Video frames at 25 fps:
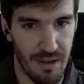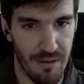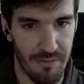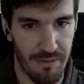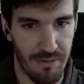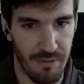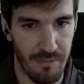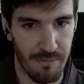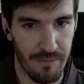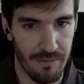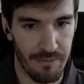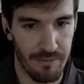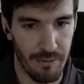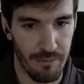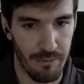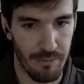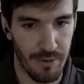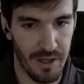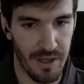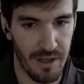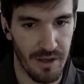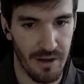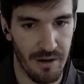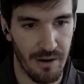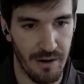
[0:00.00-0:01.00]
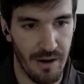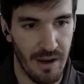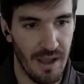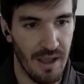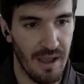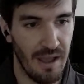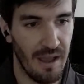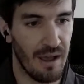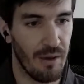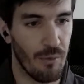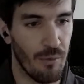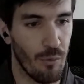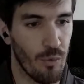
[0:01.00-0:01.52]
from here,
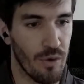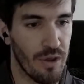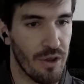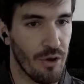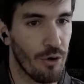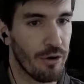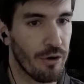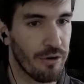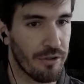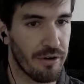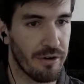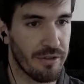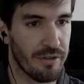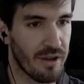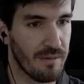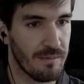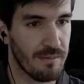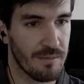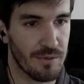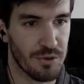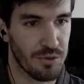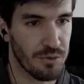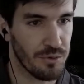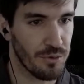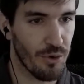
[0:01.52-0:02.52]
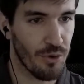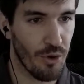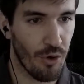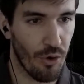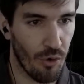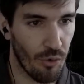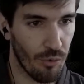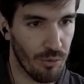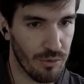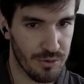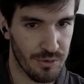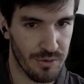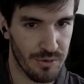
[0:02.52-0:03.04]
and we order them to
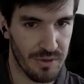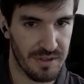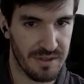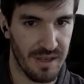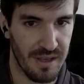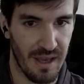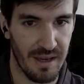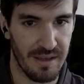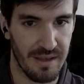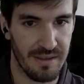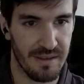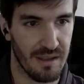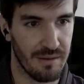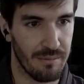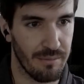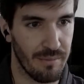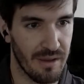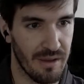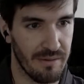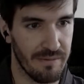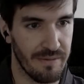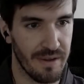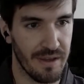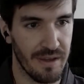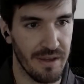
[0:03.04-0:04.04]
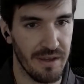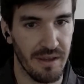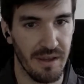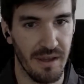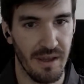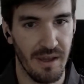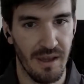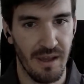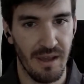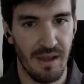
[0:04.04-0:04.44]
go to the site and maybe